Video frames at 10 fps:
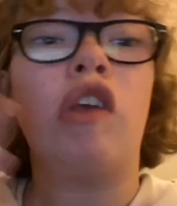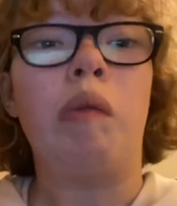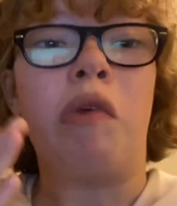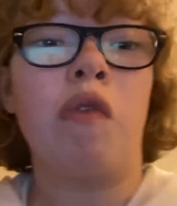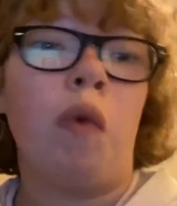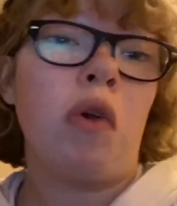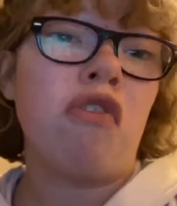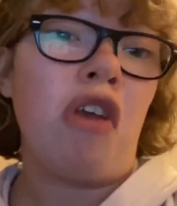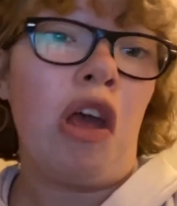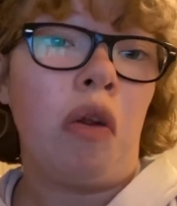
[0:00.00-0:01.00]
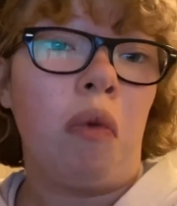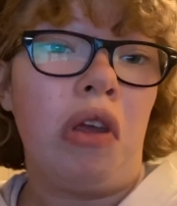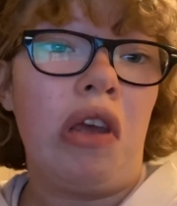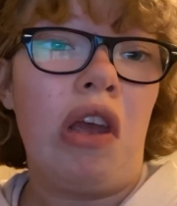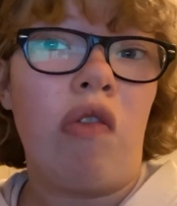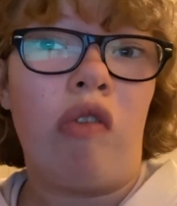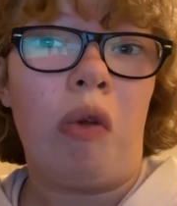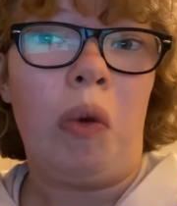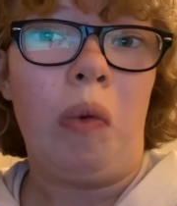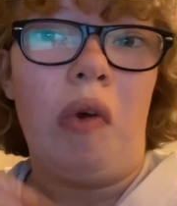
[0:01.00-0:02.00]
be foreshadowing, and
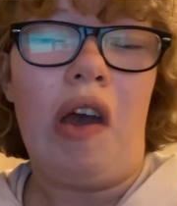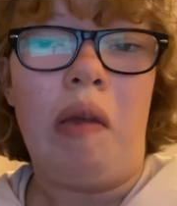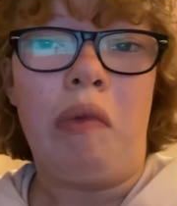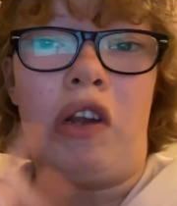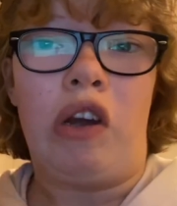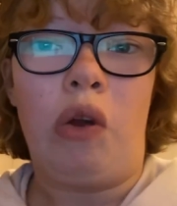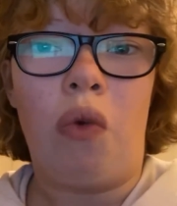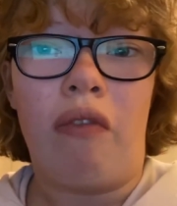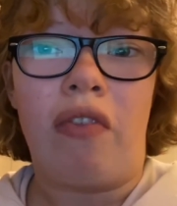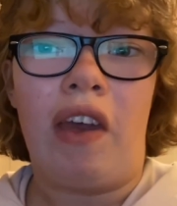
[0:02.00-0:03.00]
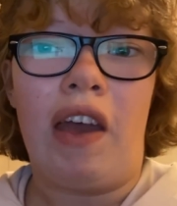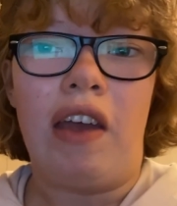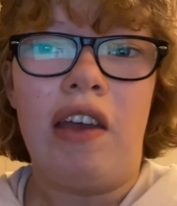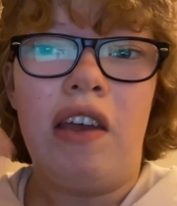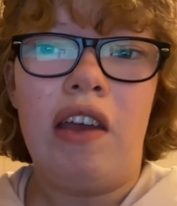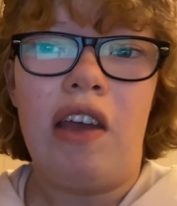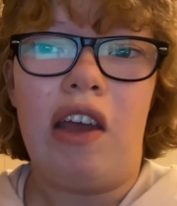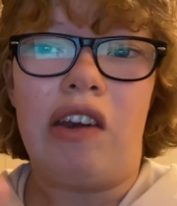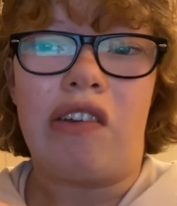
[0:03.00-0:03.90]
so I made a note of that and